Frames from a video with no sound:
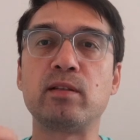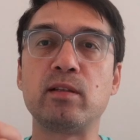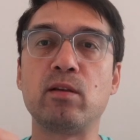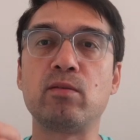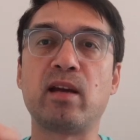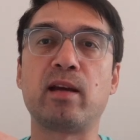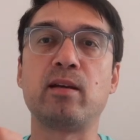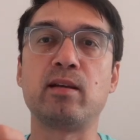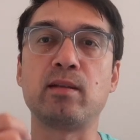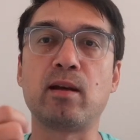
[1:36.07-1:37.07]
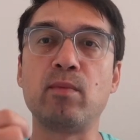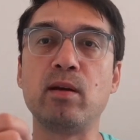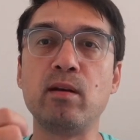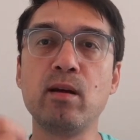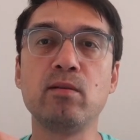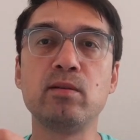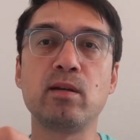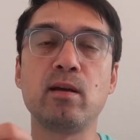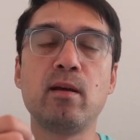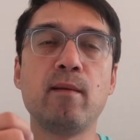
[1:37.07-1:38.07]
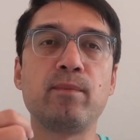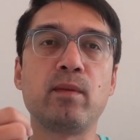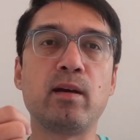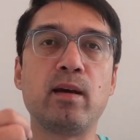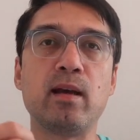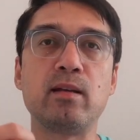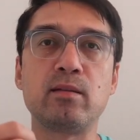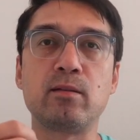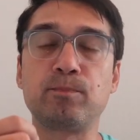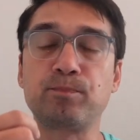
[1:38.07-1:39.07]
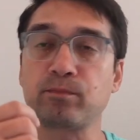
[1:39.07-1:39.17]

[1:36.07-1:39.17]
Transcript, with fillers: S E O tactics that have been used against